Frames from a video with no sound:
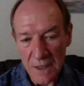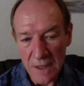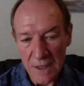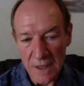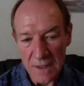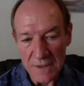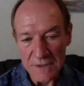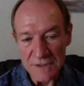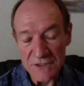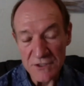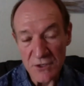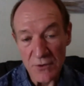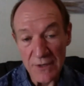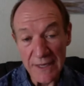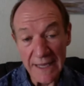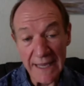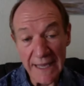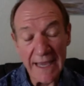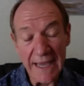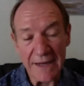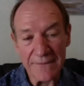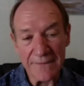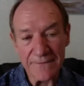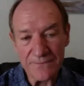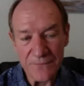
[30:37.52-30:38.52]
So
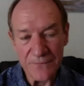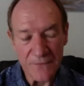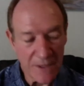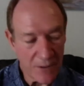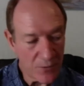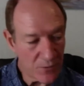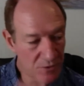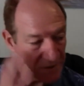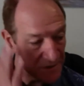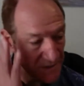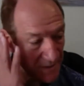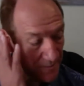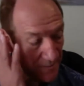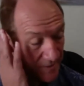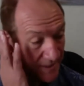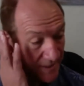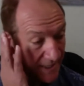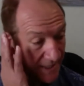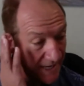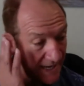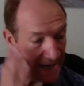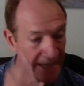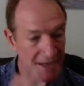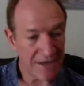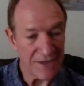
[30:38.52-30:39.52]
again, there were some
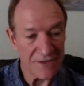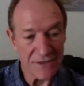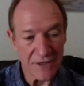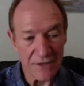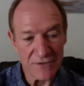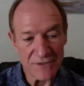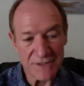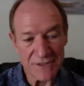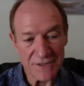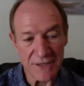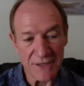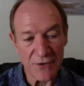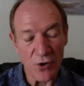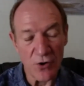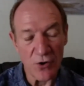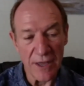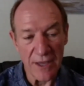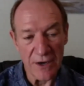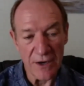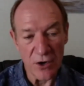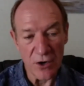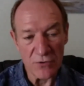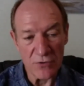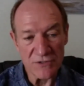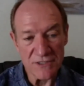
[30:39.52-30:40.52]
indicators
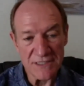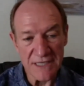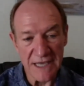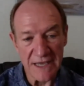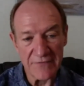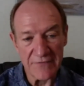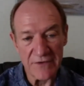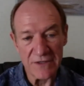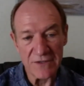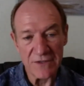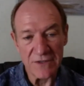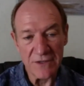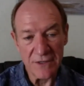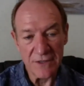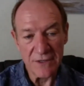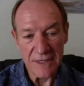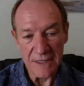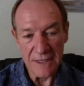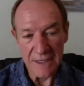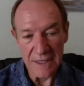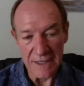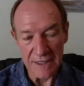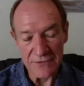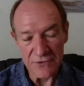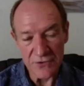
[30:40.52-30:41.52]
in 07,
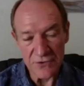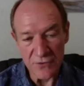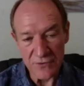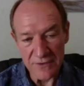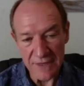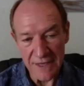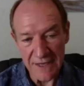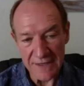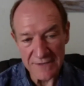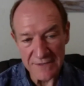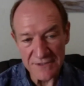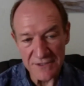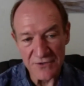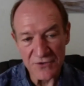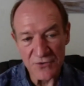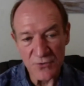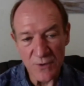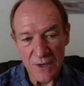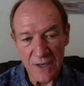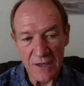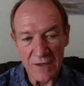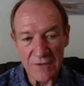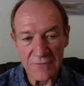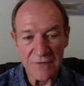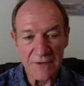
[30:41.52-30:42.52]
in
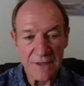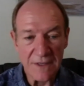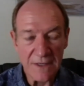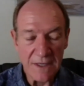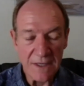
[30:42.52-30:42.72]
2012,